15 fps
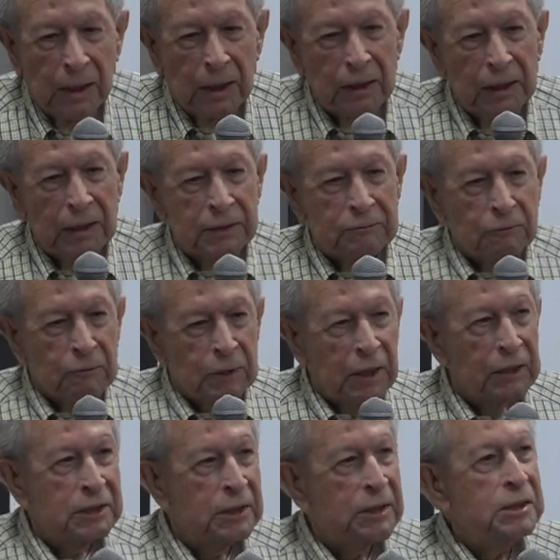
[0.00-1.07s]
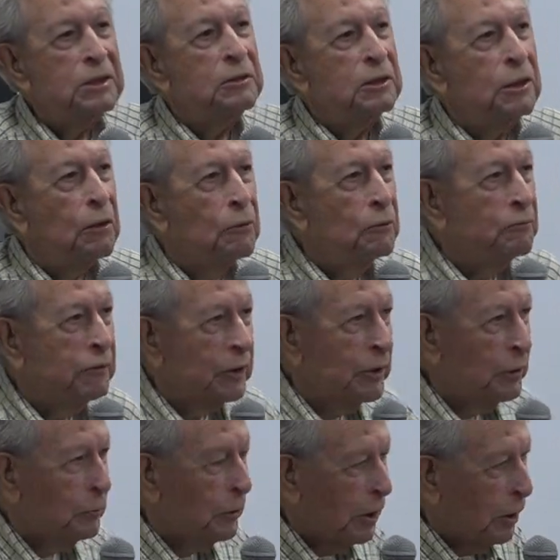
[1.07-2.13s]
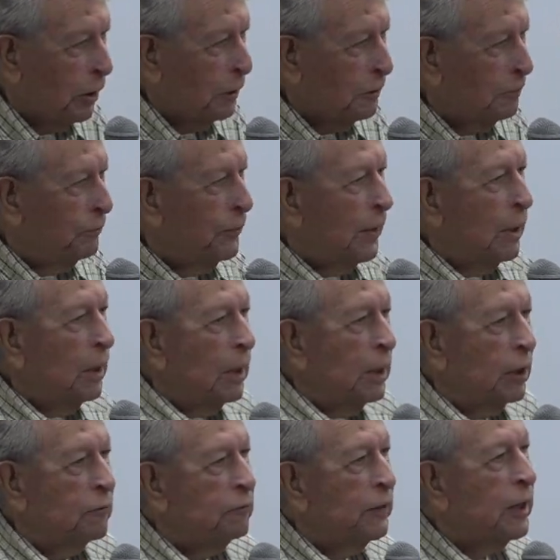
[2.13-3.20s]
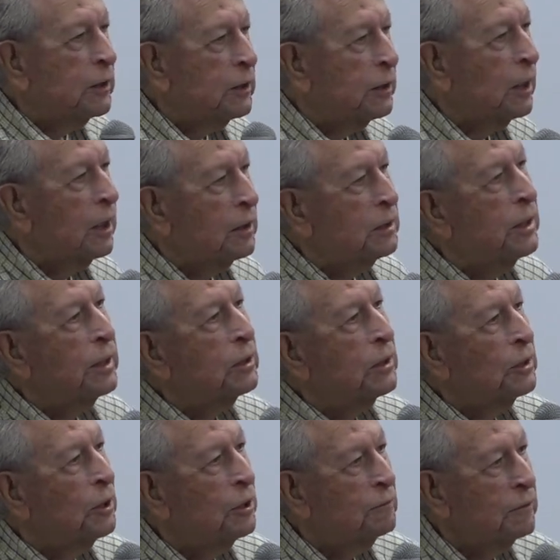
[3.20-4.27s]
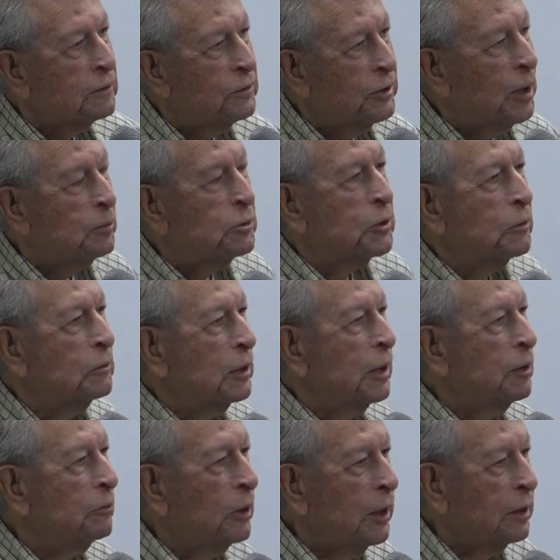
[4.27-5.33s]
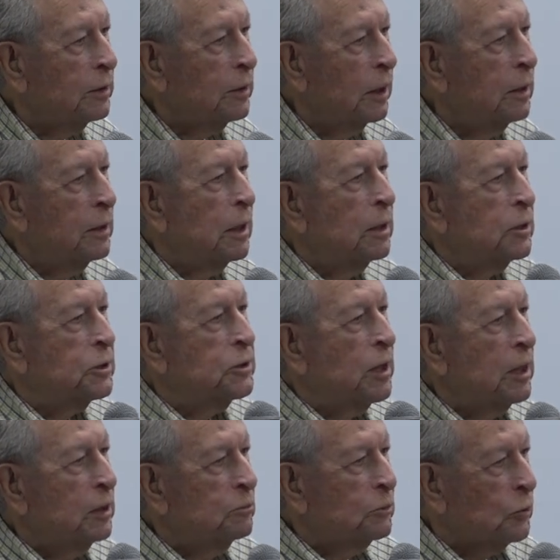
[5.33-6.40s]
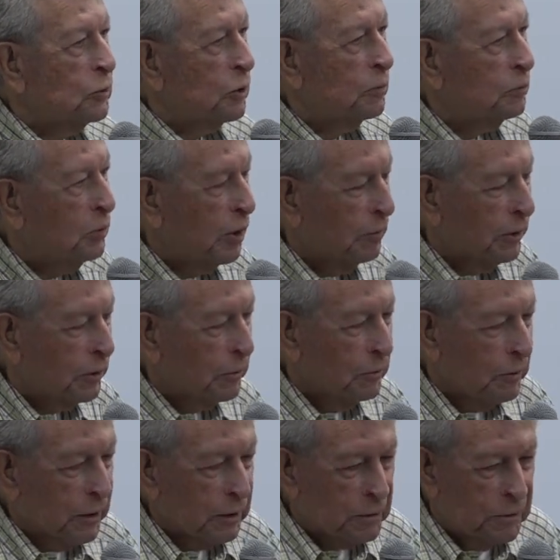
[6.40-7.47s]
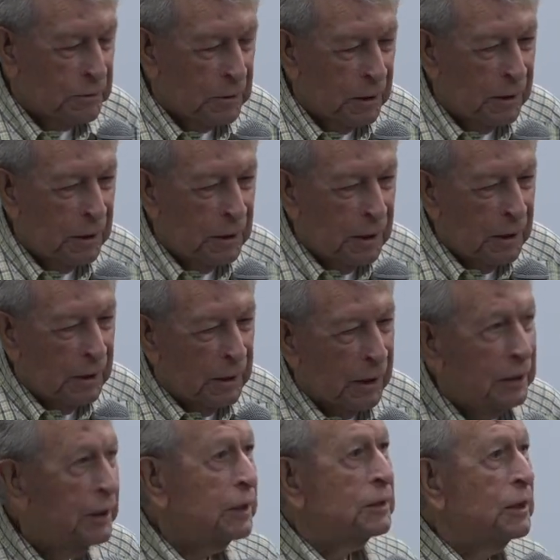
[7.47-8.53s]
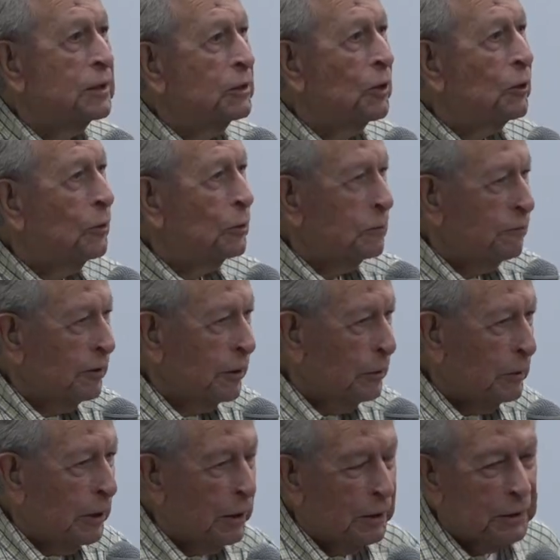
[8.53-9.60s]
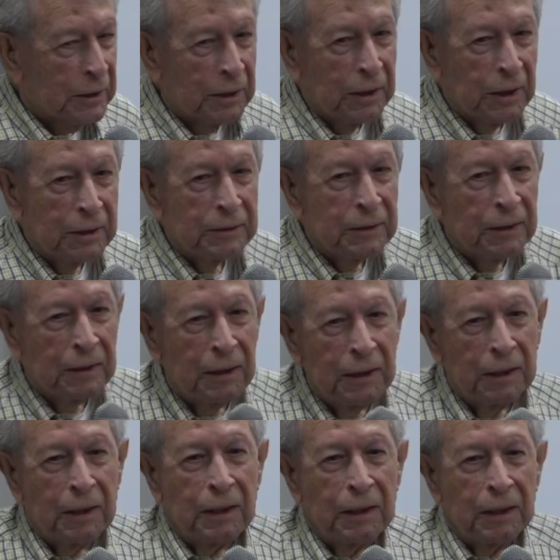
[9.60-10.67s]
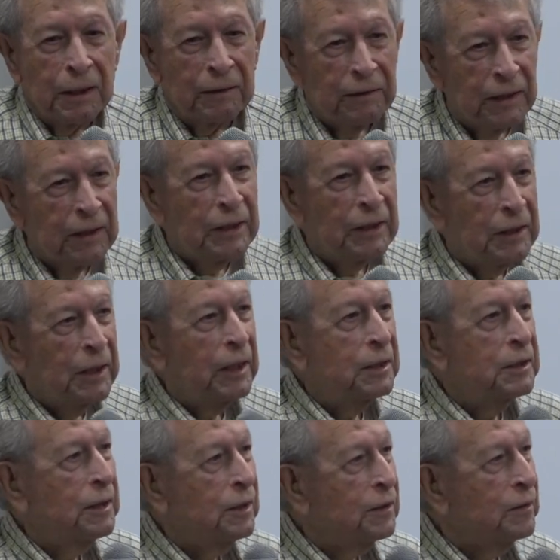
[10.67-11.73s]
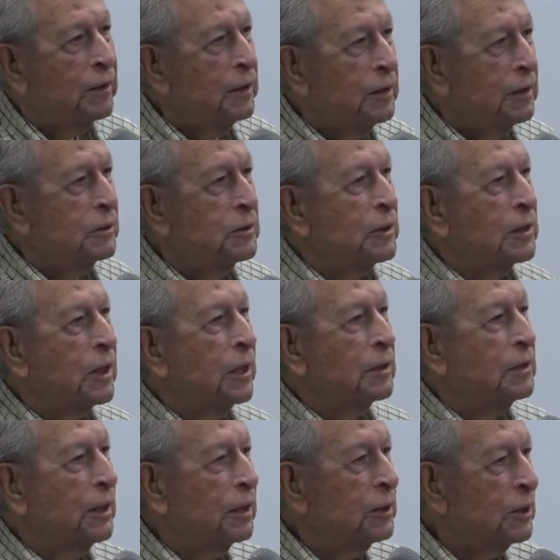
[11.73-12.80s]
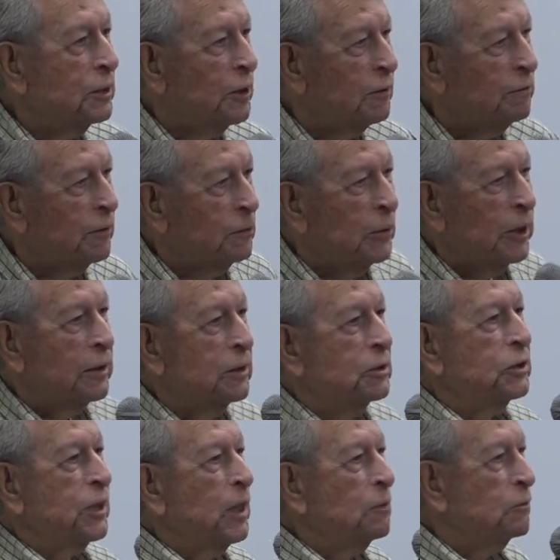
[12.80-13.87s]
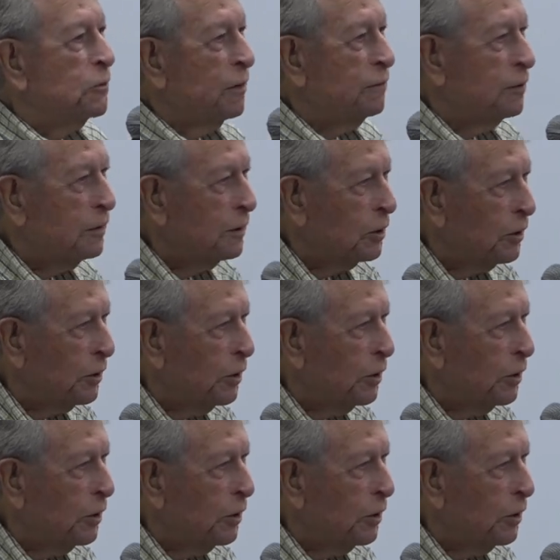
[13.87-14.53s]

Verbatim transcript: And it, it didn't go very well. In fact, it got taken over subsequently by the State Board of Public Works. And it didn't go very well again. And then in 1830s, it got taken over by the James River and